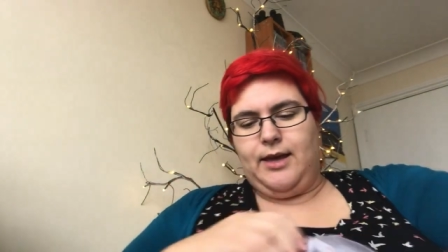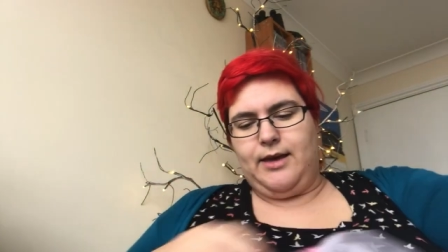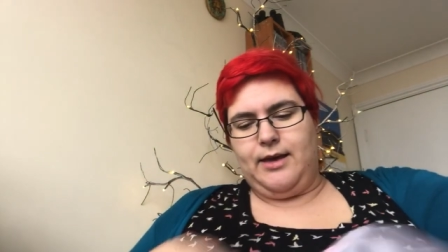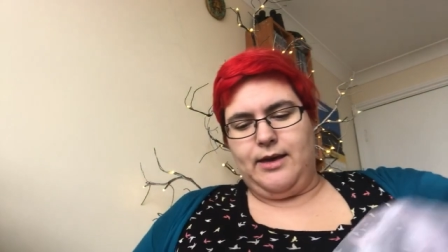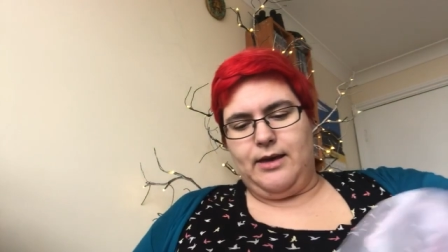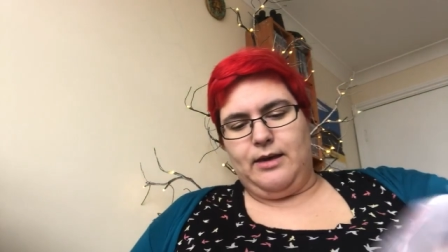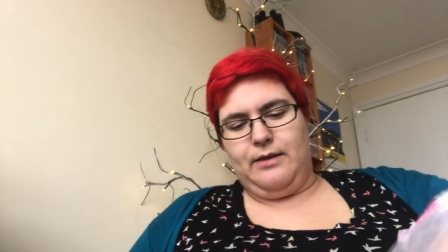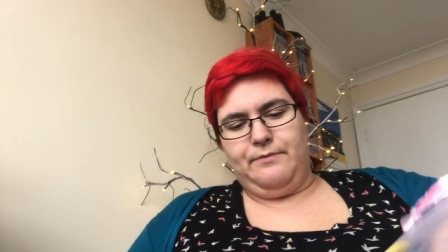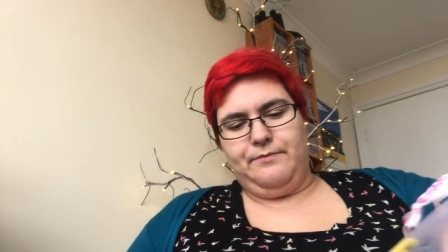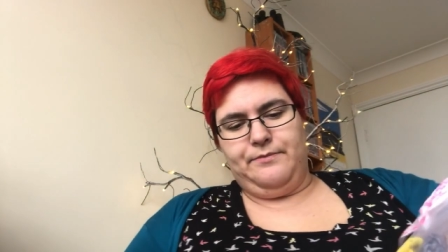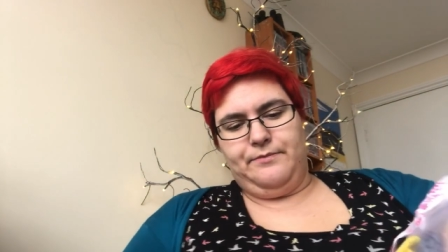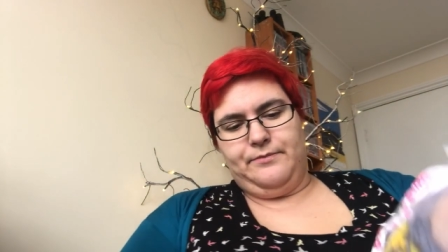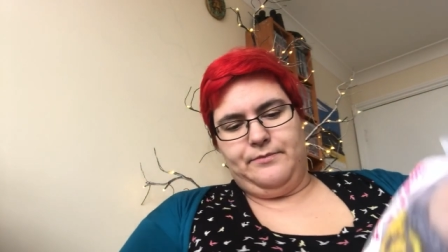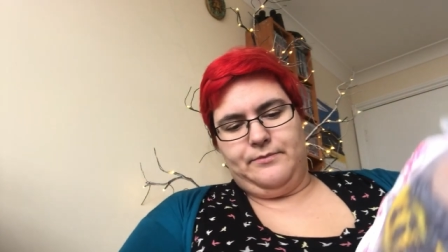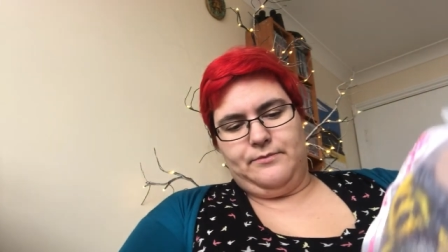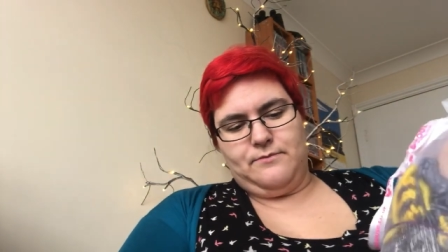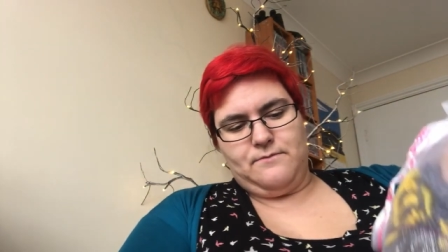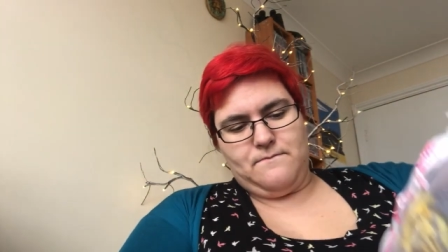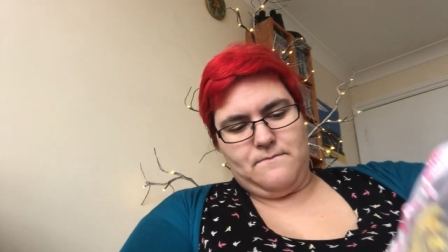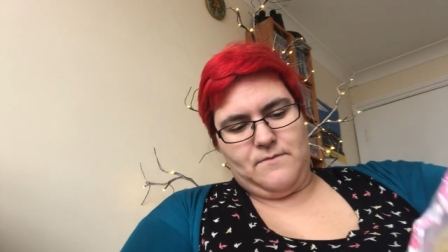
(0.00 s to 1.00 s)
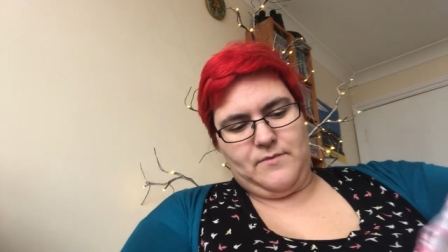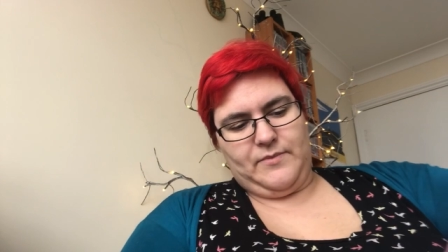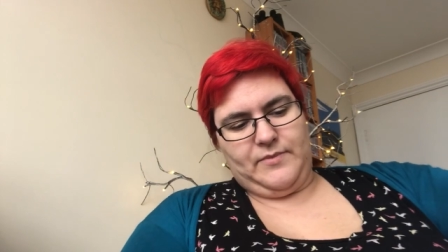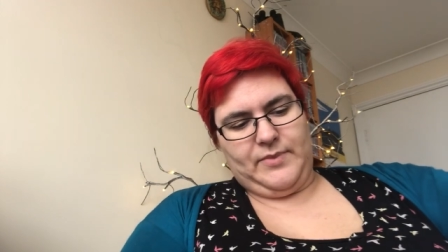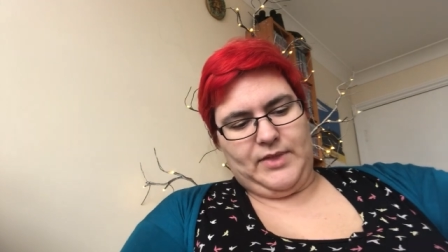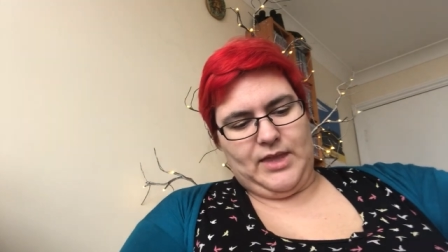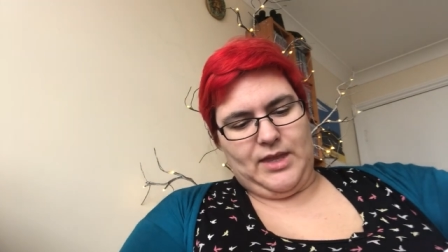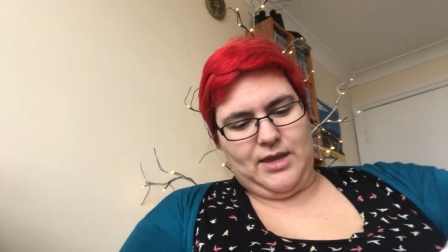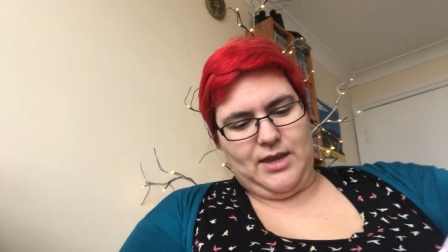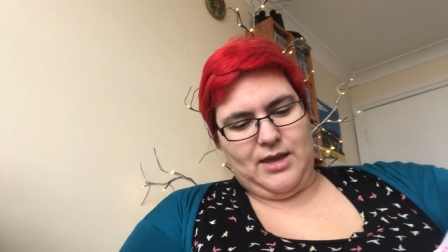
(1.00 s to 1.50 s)
Um,
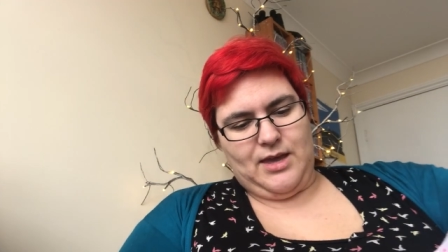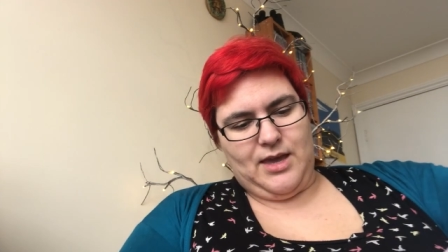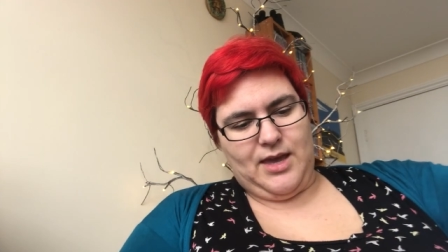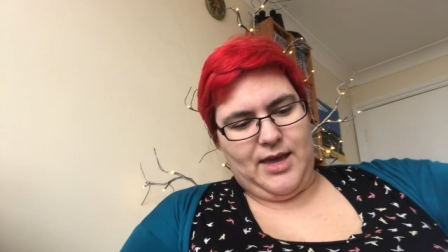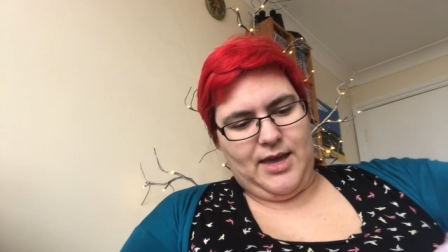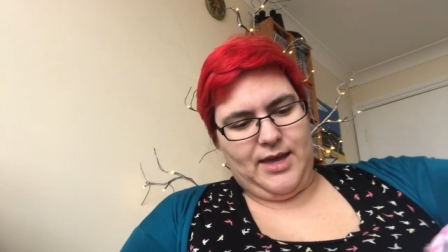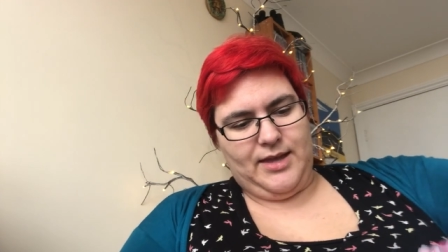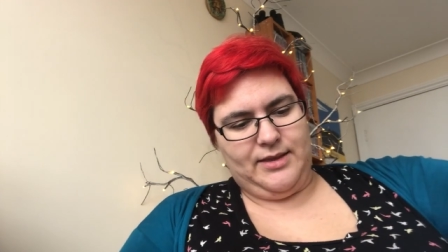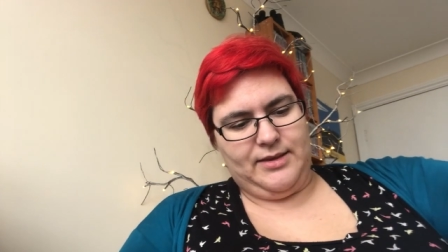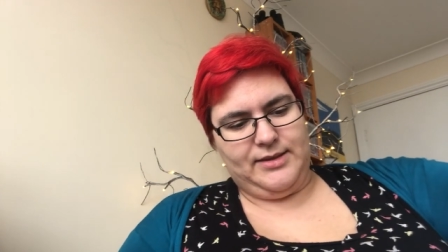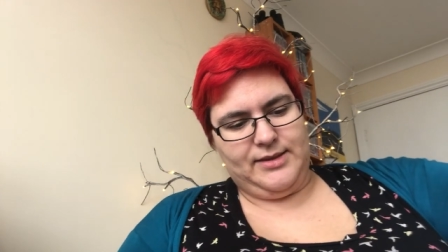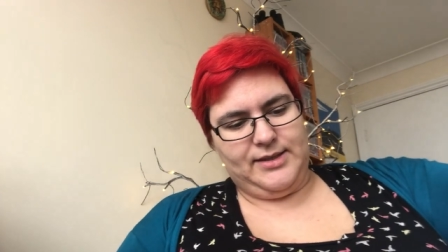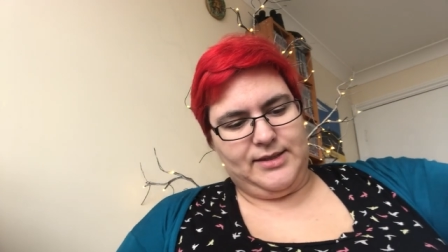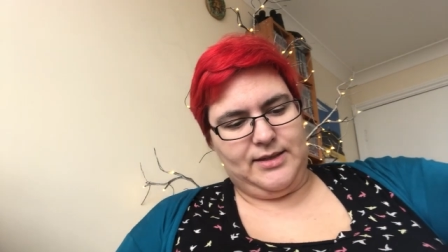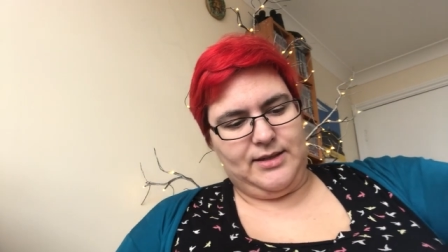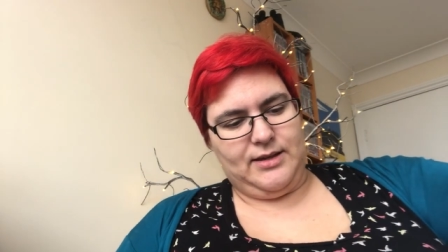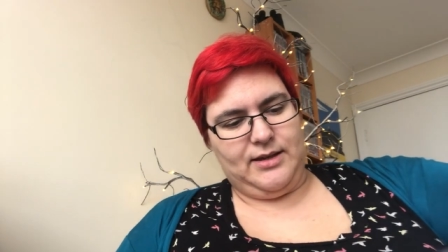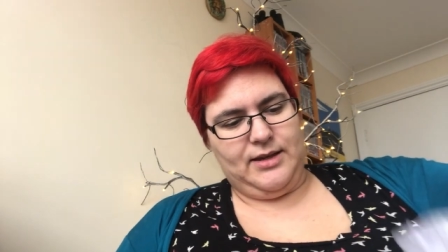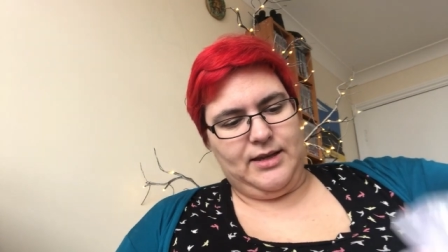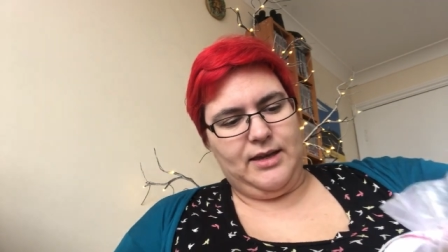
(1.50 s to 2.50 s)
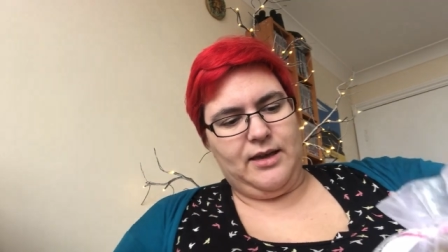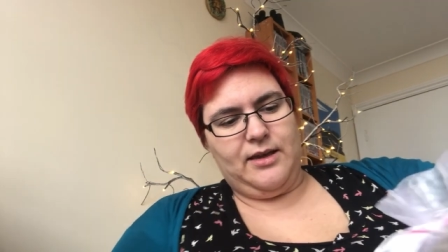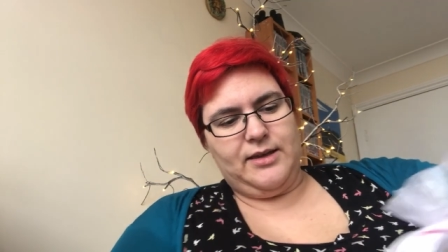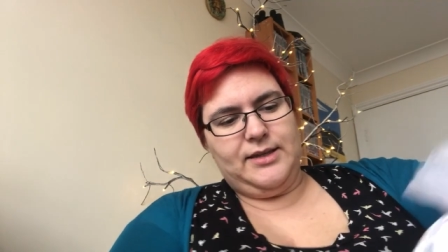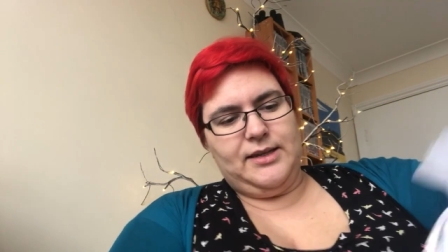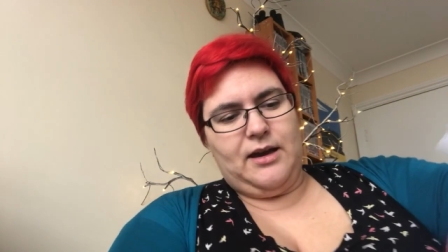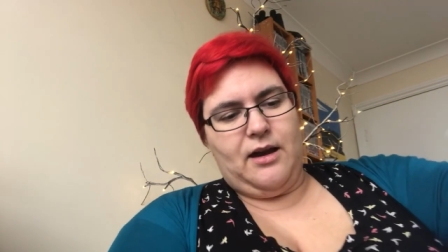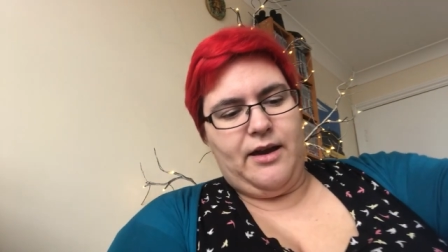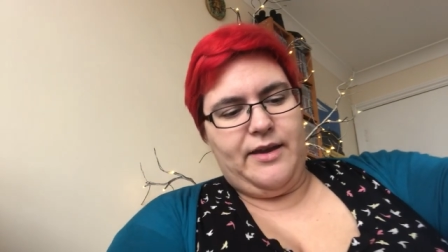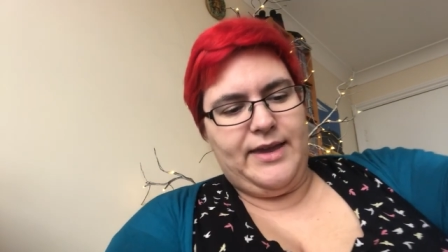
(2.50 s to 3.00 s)
and
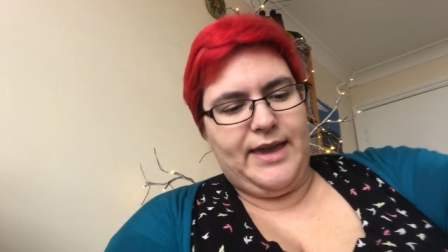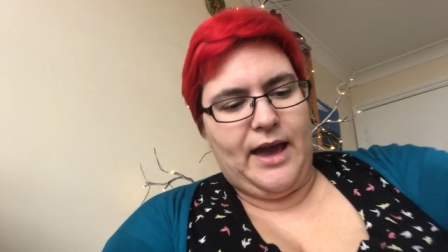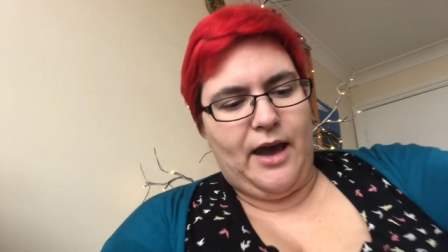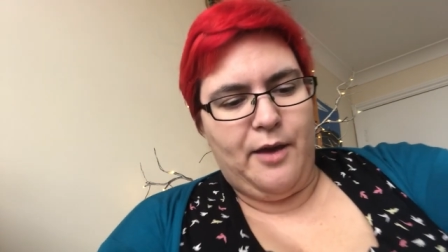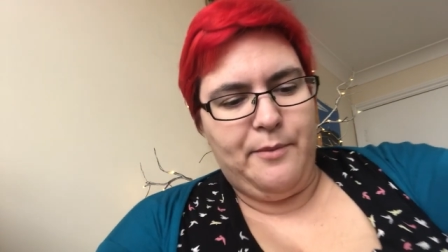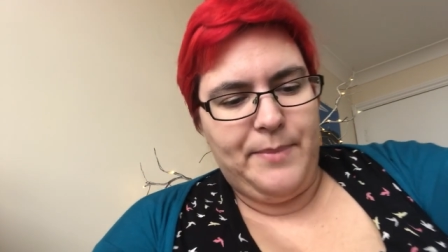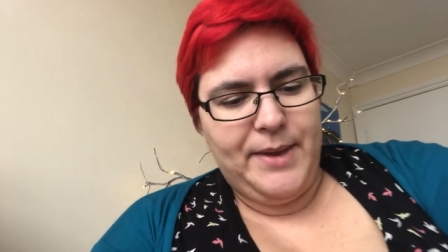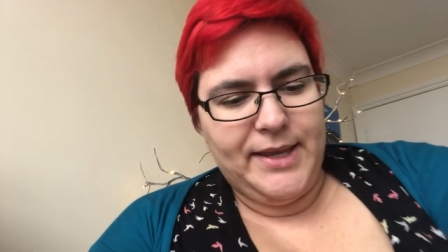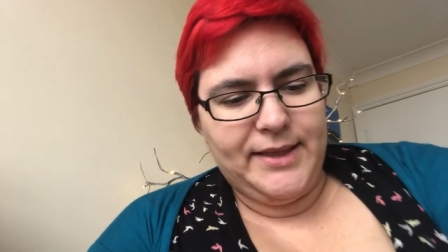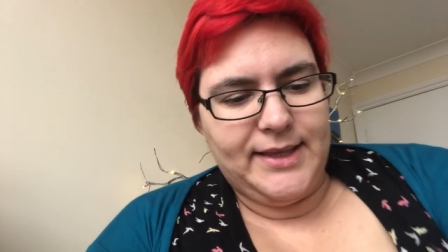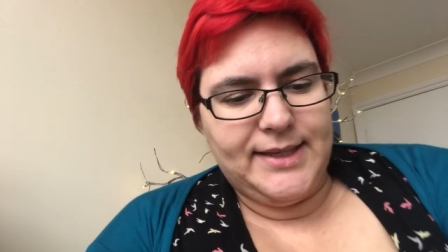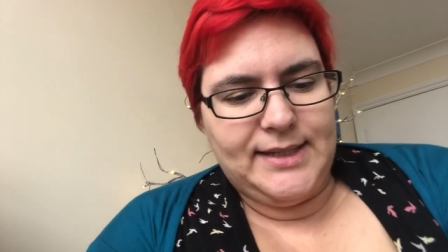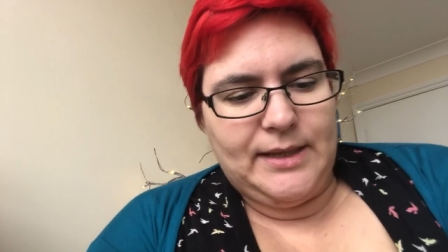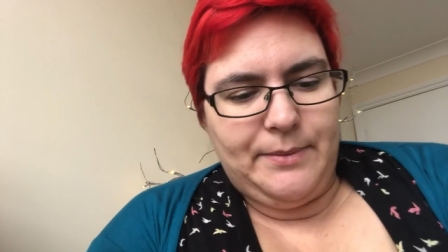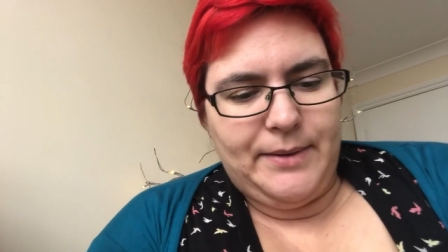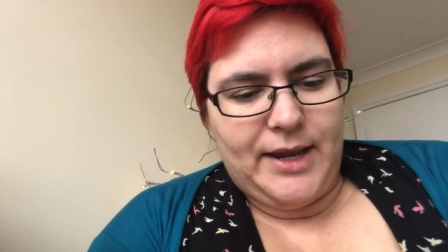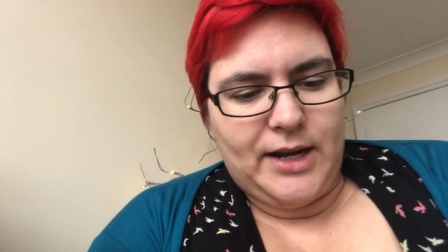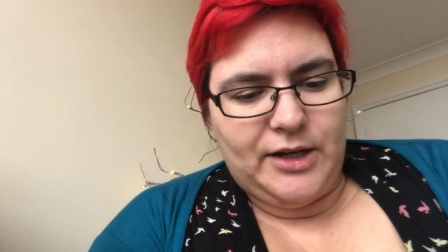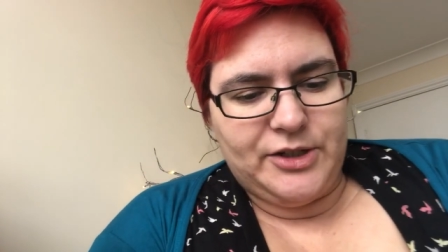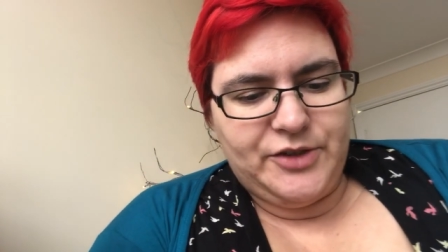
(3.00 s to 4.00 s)
I, yeah, I picked this up again.